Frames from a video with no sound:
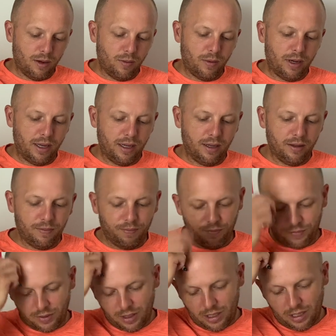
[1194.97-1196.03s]
Y.
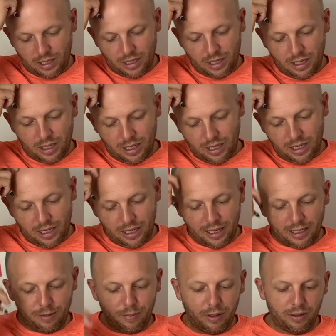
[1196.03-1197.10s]
And
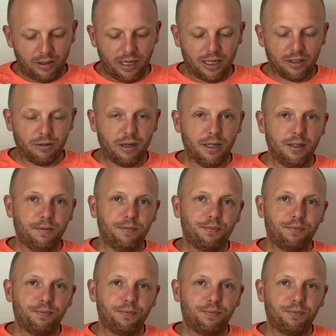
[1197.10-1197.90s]
that spells X-ray.